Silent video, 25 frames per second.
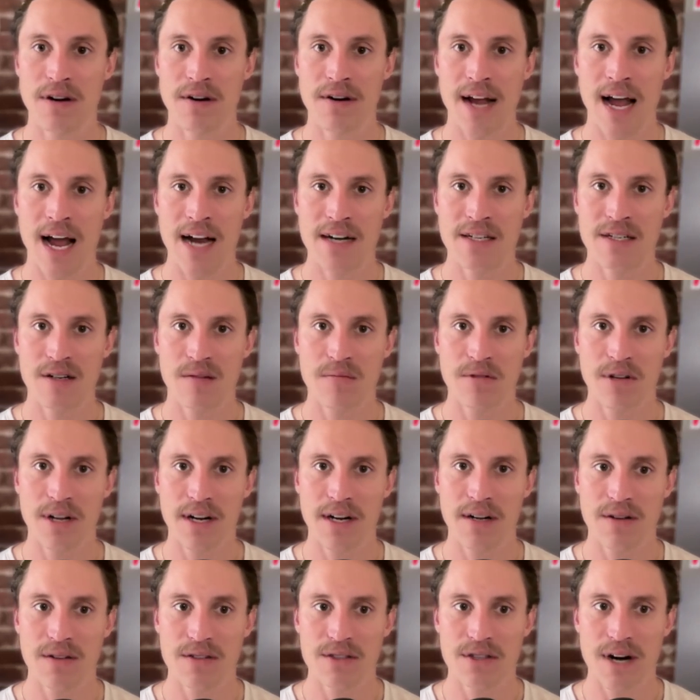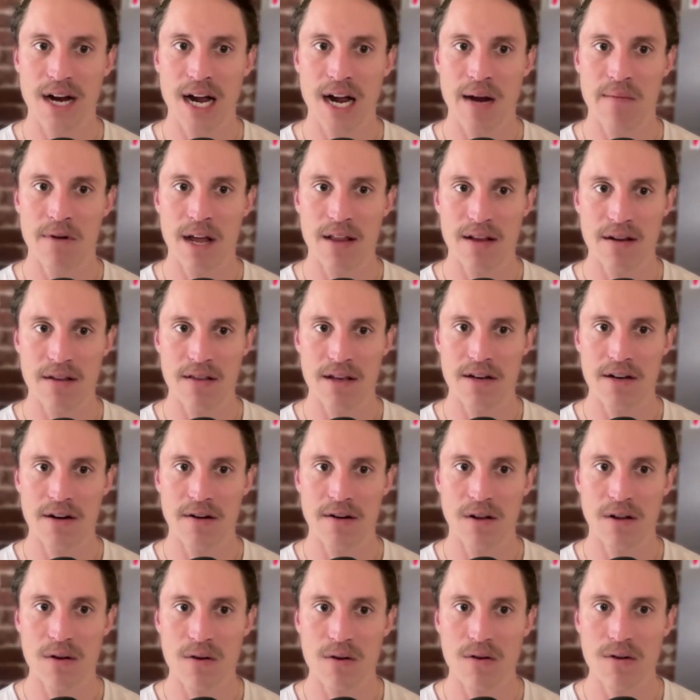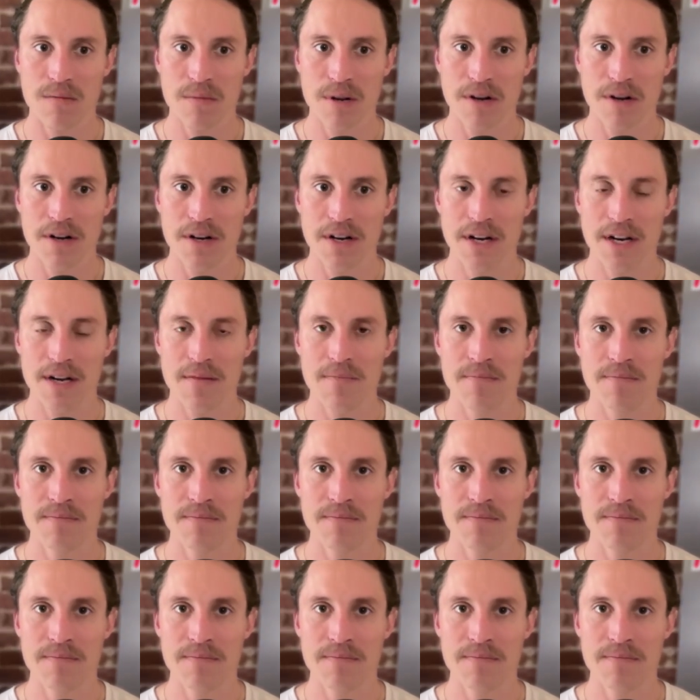your national political tribe rather than your local community.